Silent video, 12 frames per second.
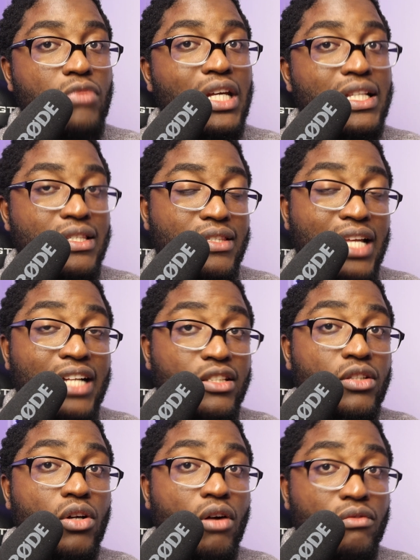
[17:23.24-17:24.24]
it's
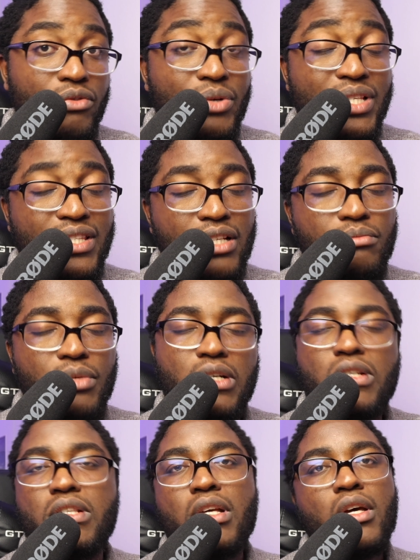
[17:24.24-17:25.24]
starting of recent
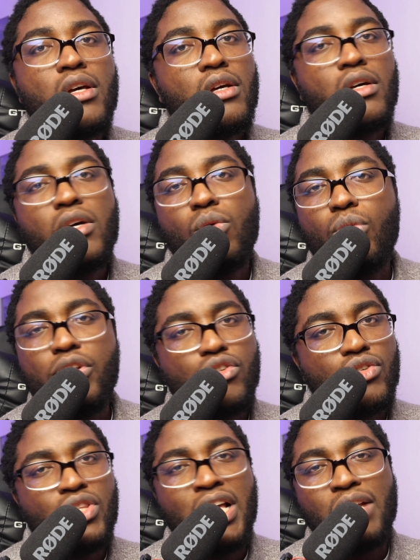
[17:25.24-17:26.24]
because
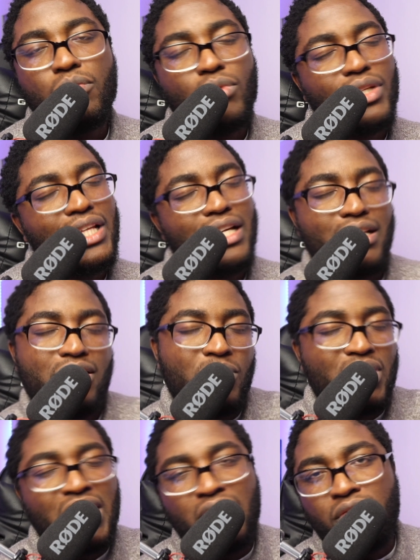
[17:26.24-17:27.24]
once you start one that is
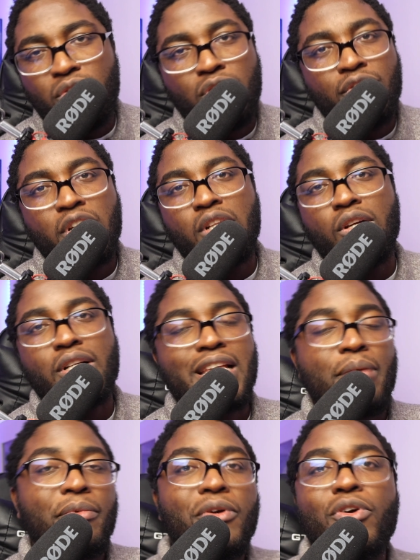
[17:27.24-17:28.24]
was starting for a very long
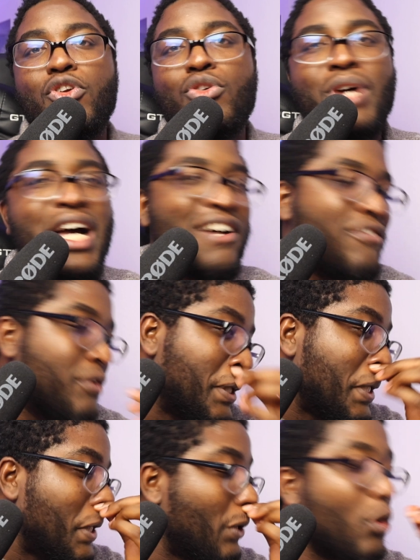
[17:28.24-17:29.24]
time ago, you have
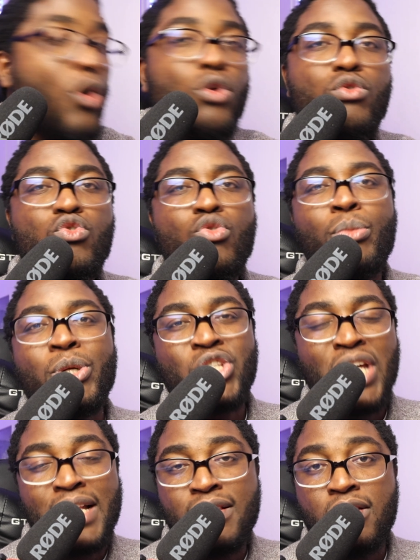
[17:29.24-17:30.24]
really no too much
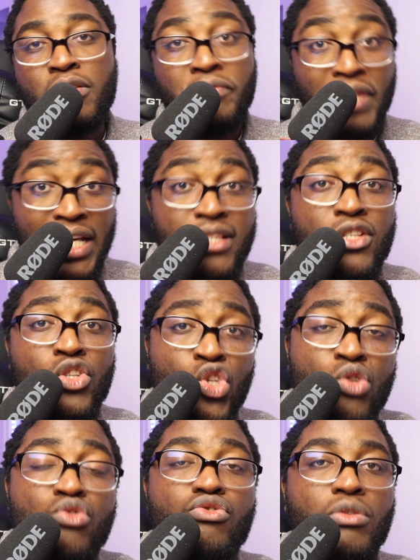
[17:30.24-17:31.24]
chances of getting
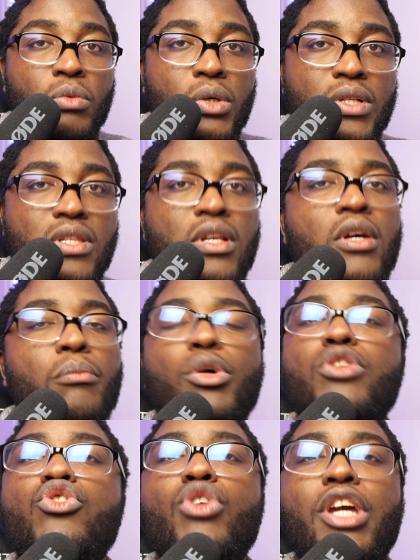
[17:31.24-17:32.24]
huge rewards.
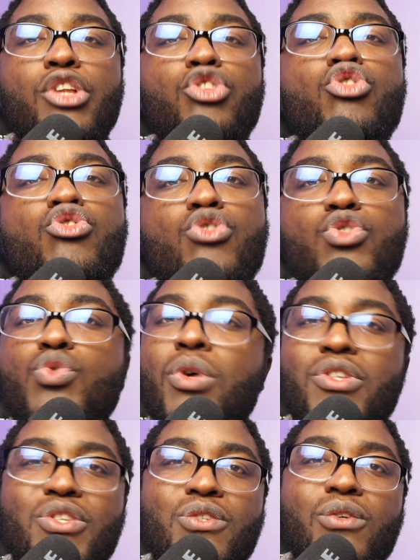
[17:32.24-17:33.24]
But you can use those
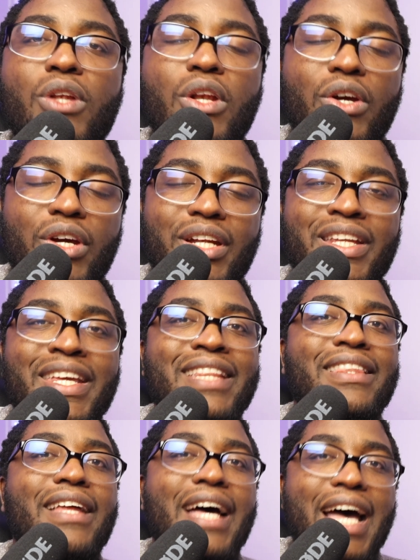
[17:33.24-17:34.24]
ones to learn,
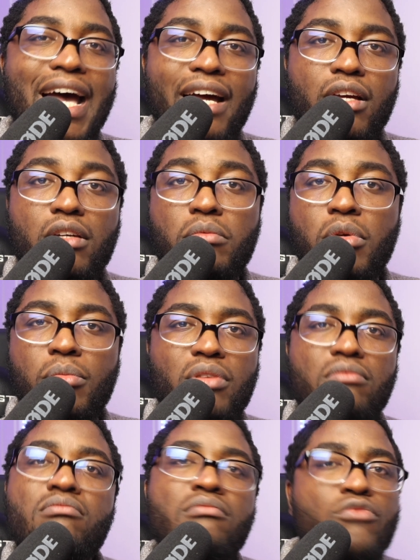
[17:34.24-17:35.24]
get the ang,
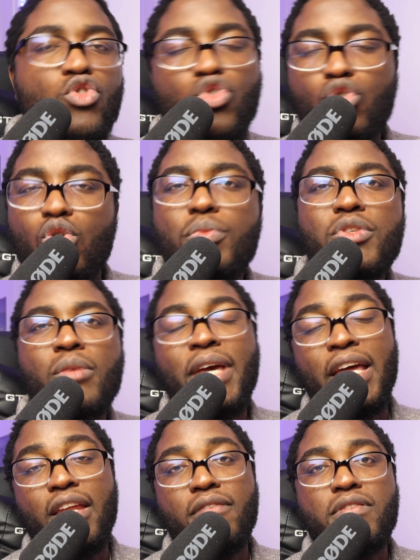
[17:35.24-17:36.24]
maybe scoop some
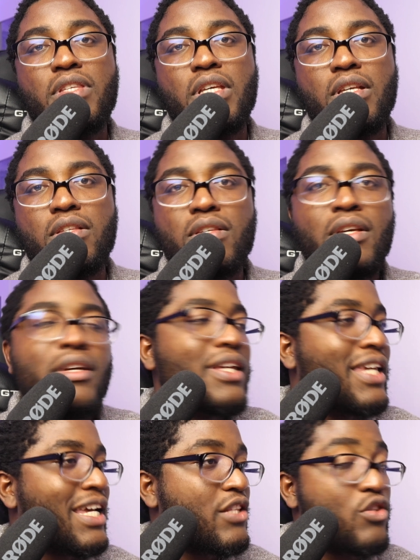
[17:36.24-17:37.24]
NFTs,
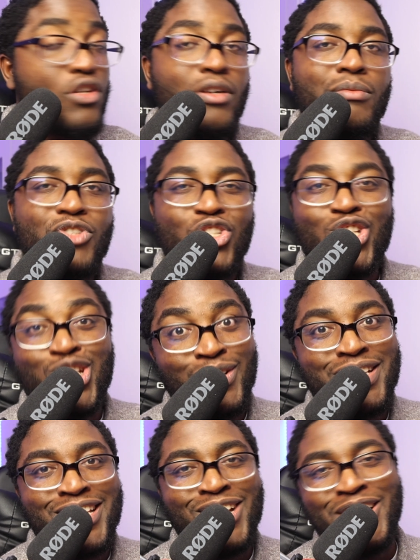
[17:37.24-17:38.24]
get some
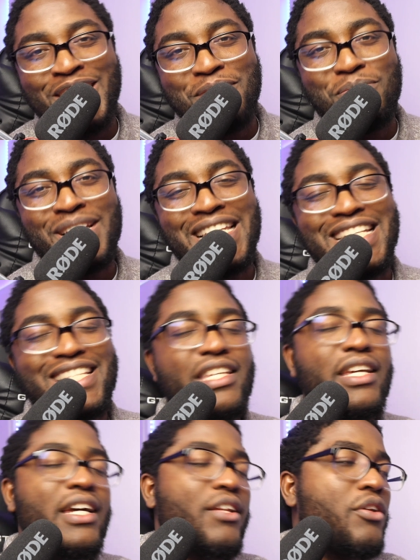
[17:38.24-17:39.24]
street
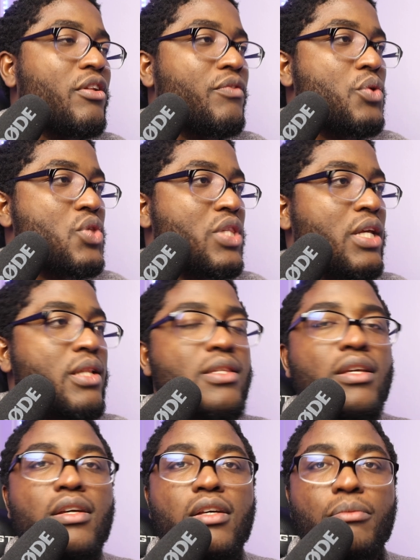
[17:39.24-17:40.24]
credibility and all of those
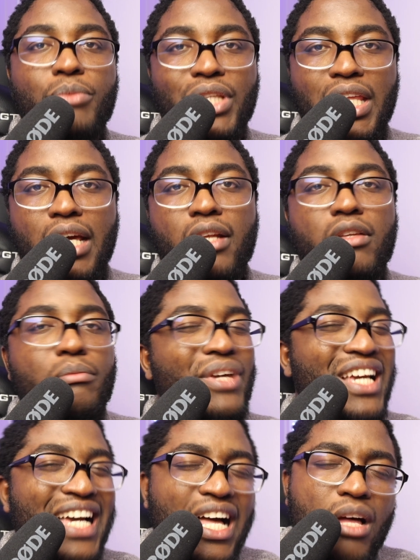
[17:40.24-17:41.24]
things. But then
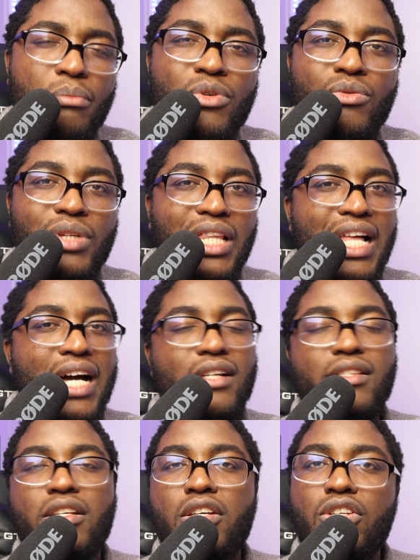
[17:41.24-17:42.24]
become can be
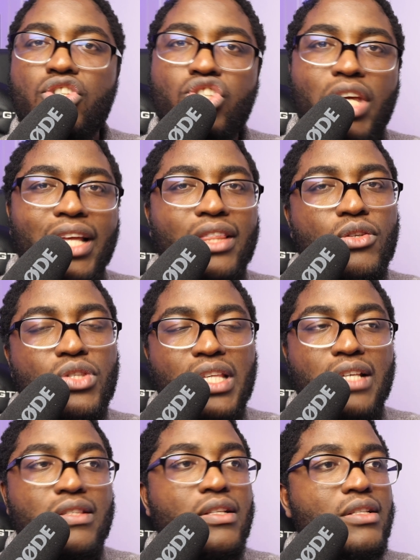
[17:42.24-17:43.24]
relaxed, check those
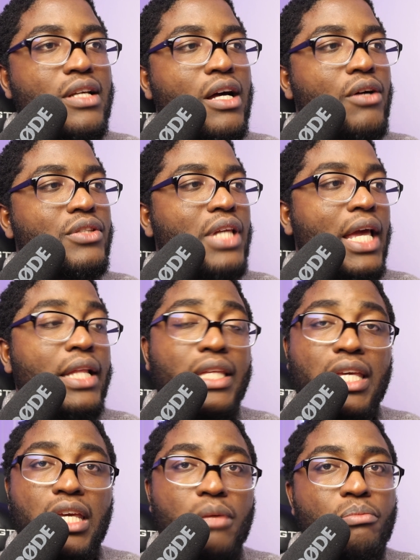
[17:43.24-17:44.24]
testings out and
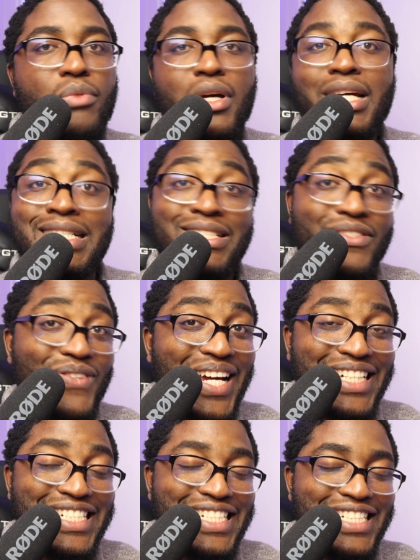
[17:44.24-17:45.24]
keep
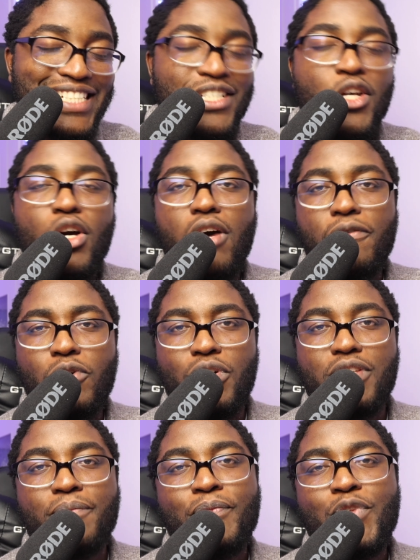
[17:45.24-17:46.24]
grinding. Of
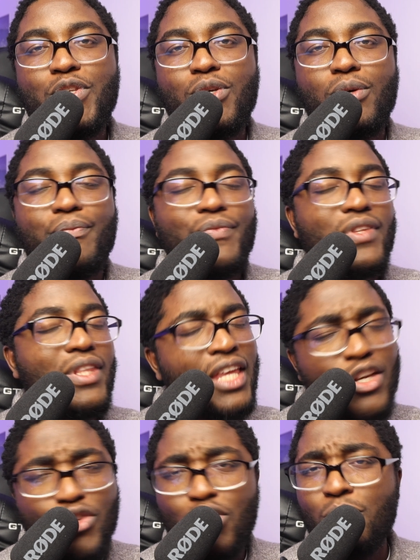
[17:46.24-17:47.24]
course, so
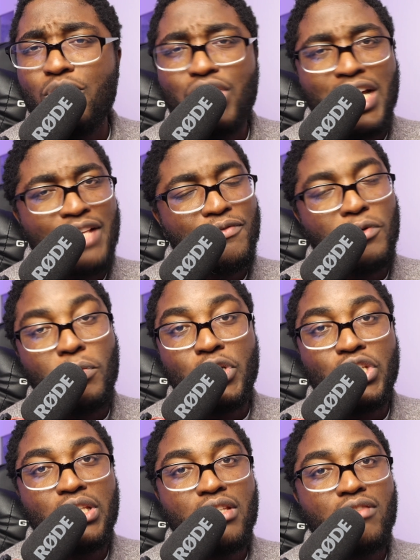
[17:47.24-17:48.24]
thank you so much guys for
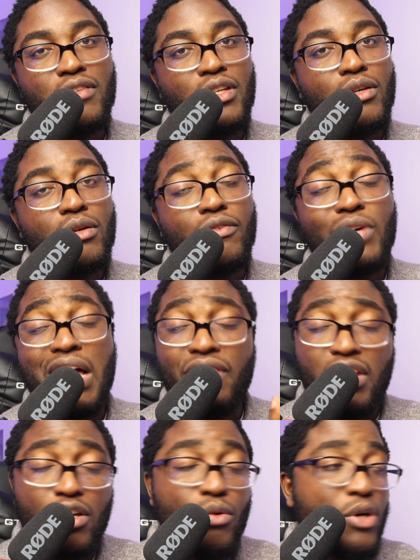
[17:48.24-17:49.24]
watching this video. If you have
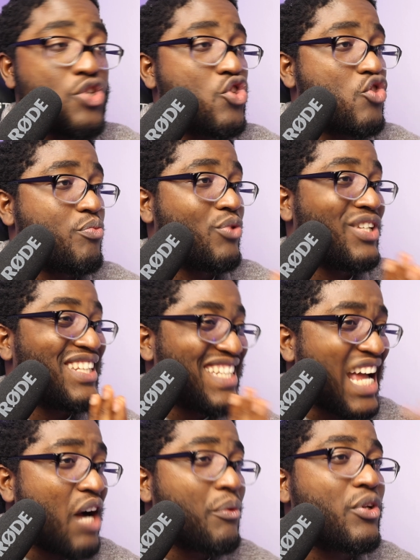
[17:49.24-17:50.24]
any questions, put it
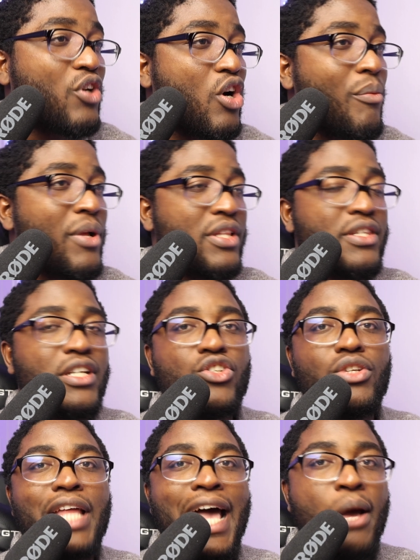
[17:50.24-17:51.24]
down in the comment
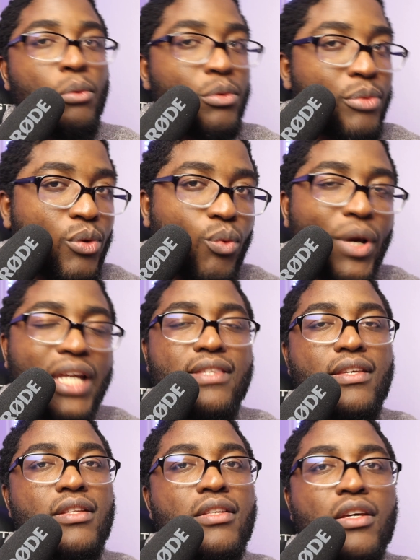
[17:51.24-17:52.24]
section. I will be
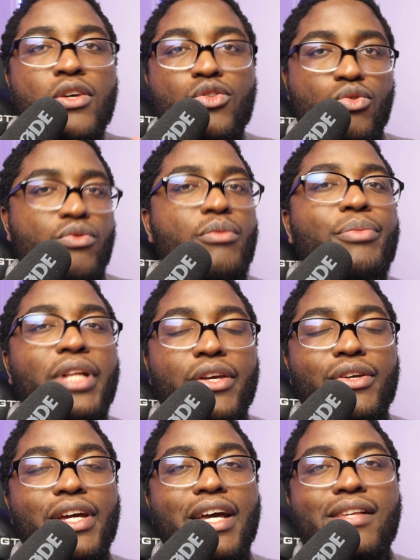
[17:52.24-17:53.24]
waiting to reply
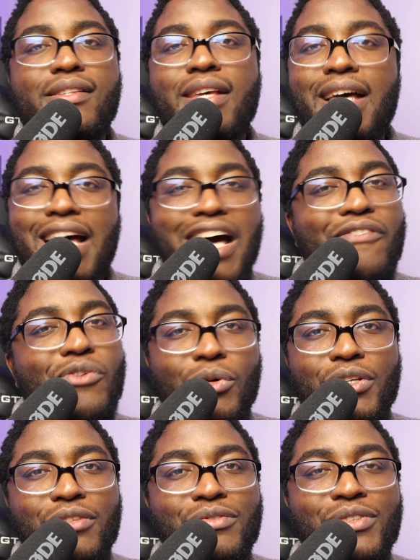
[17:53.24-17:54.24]
you guys. Have a
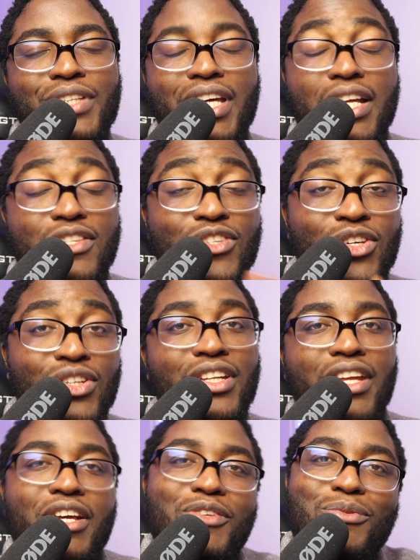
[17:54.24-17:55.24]
wonderful day and see you in
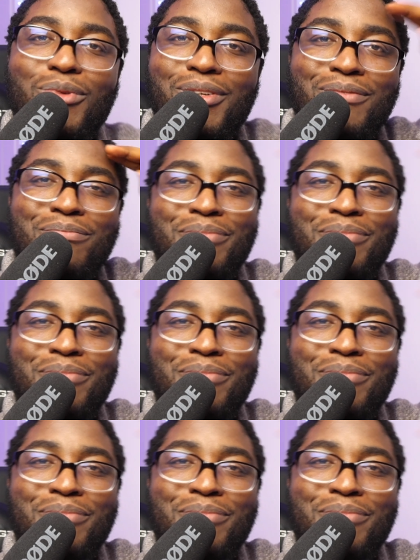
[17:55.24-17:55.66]
the next one.